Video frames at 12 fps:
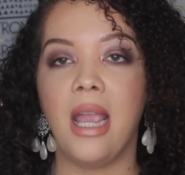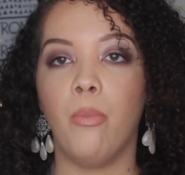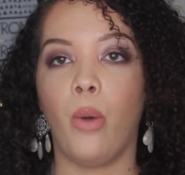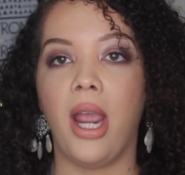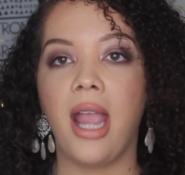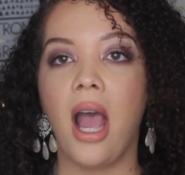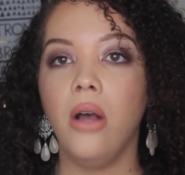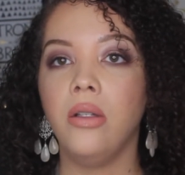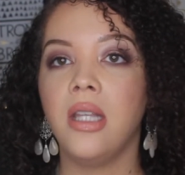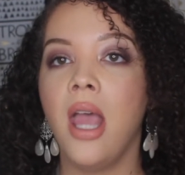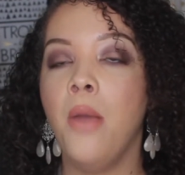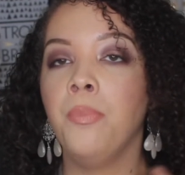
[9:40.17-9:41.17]
and
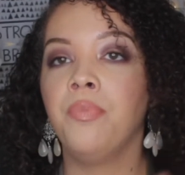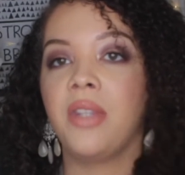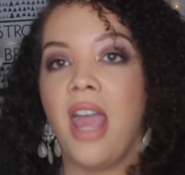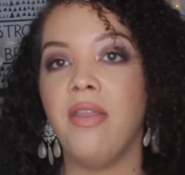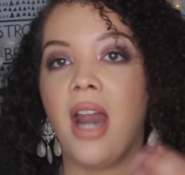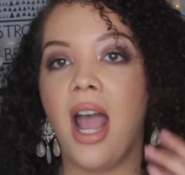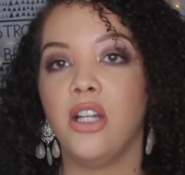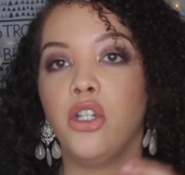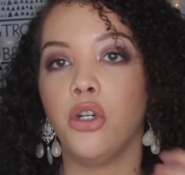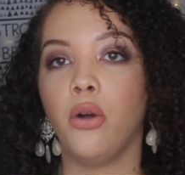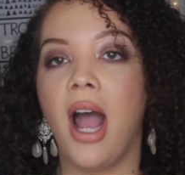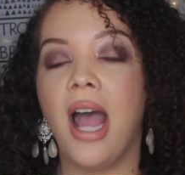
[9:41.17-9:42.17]
breakouts, and then I
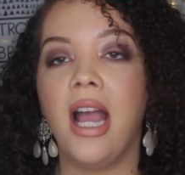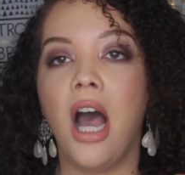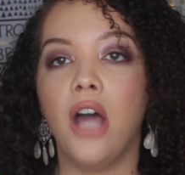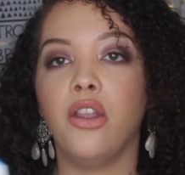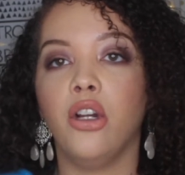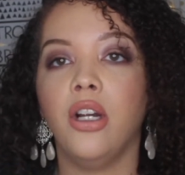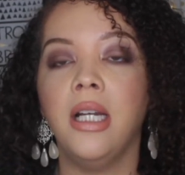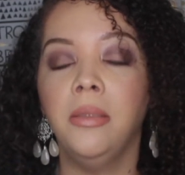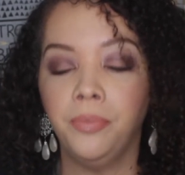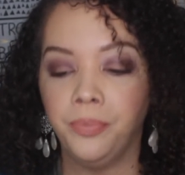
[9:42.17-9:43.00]
try other